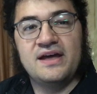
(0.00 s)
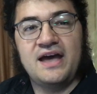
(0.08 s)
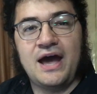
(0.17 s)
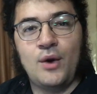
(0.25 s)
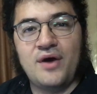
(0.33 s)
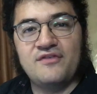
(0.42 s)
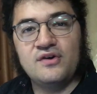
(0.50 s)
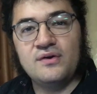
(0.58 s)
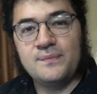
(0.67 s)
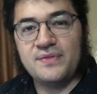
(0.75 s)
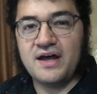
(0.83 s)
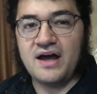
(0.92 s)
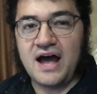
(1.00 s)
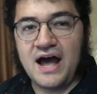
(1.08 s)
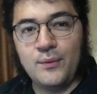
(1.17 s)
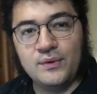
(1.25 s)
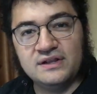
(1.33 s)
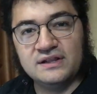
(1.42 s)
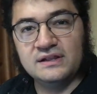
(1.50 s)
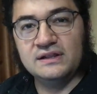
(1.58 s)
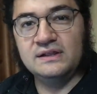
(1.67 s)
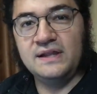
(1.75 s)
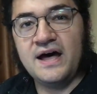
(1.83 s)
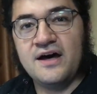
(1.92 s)
However, I would
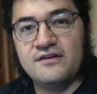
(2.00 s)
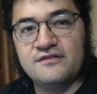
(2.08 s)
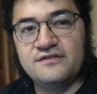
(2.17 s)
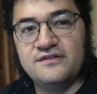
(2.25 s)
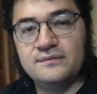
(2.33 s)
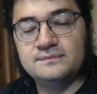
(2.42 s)
love